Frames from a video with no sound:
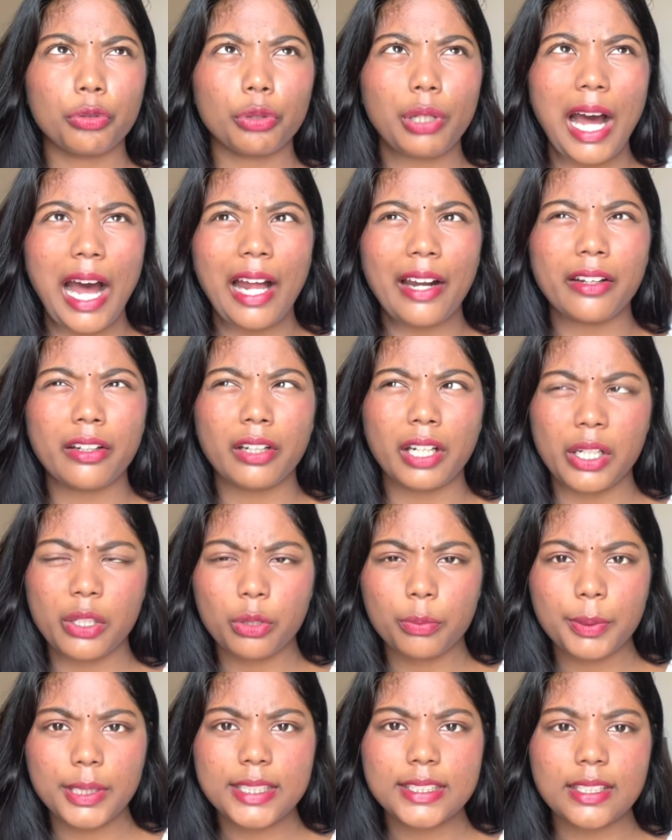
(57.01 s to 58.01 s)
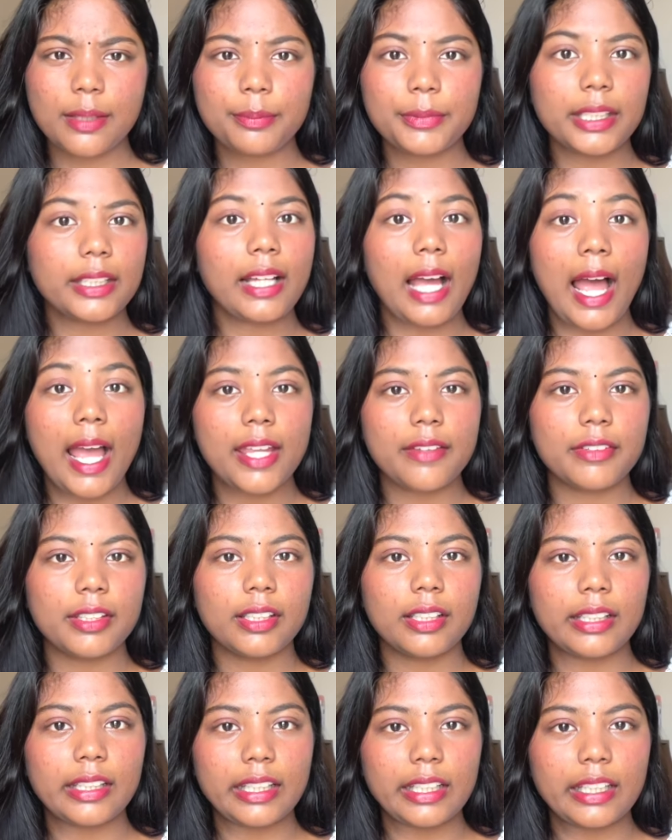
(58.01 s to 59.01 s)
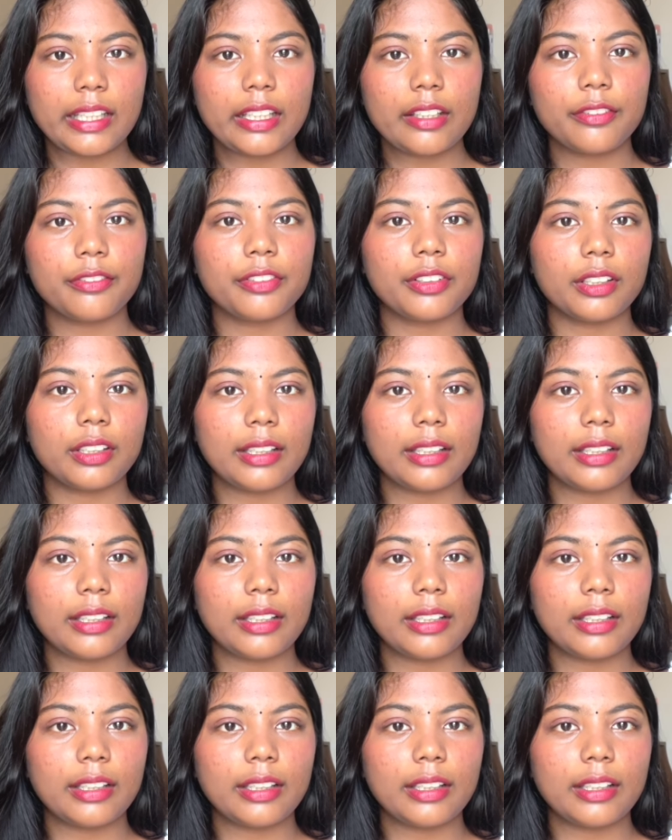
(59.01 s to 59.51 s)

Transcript: 100 rupees something i will leave